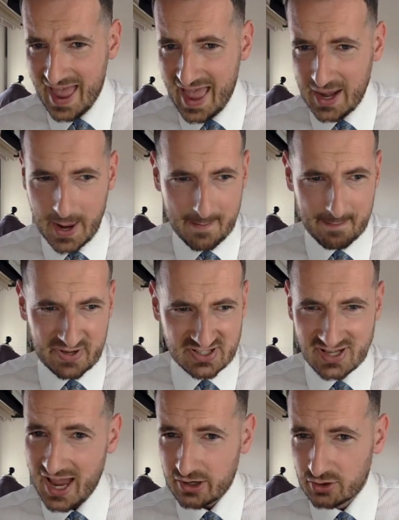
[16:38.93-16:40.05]
El
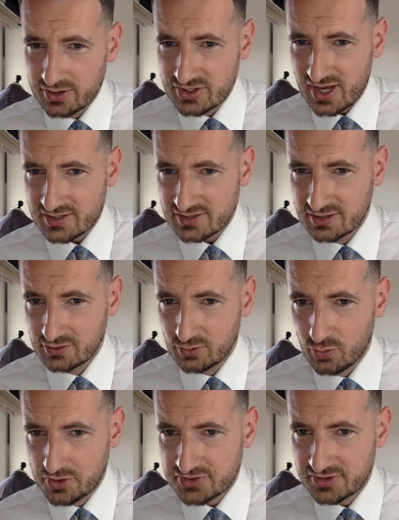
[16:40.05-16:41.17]
Bizarro is asking,
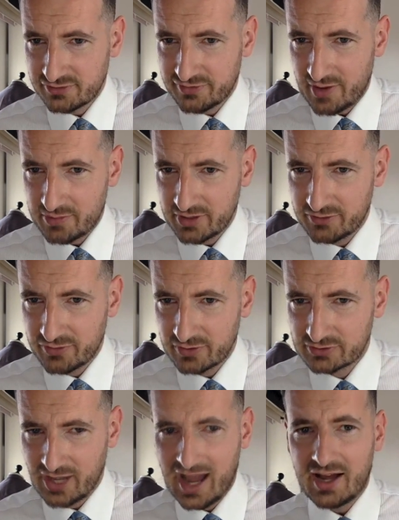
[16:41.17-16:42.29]
what's the fabric for a
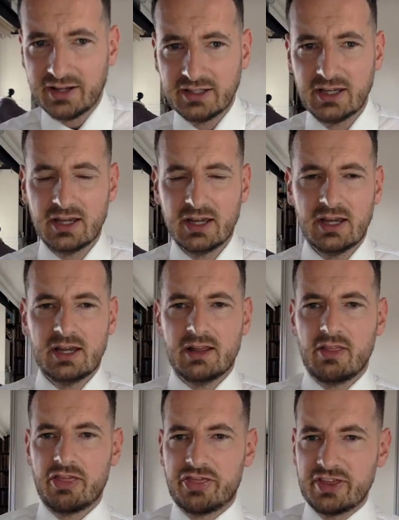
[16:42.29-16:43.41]
tie?
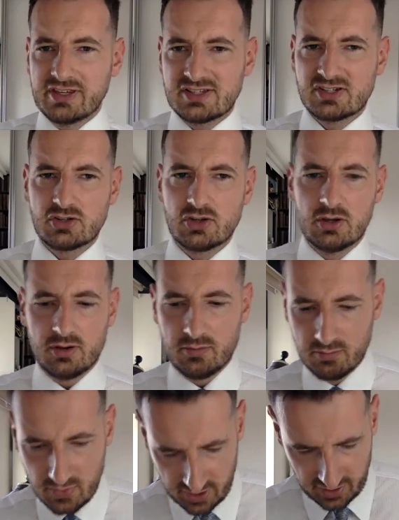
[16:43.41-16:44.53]
This
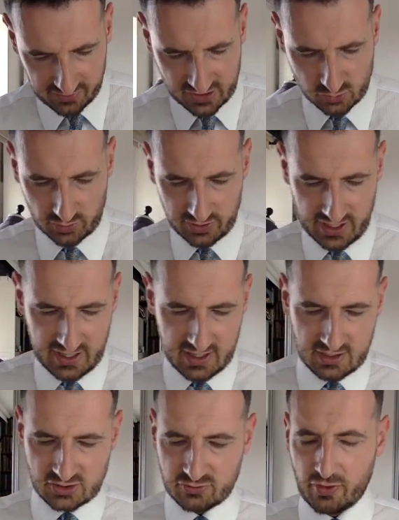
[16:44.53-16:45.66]
one
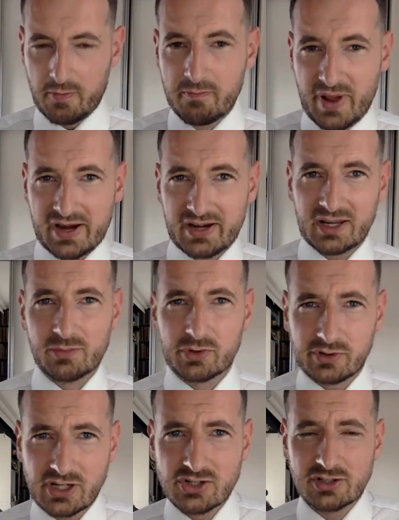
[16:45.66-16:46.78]
is from Bergamo
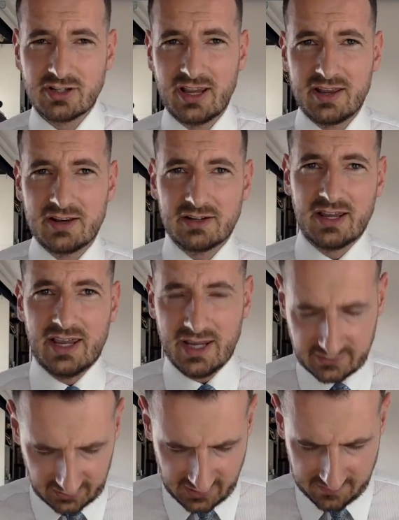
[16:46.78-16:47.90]
region in
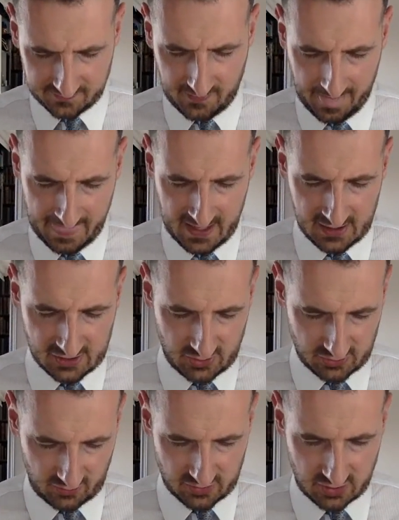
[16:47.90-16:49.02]
Italy. So
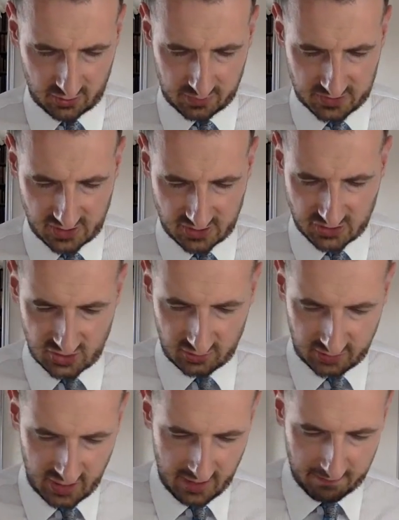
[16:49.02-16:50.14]
it's obviously 100% silk.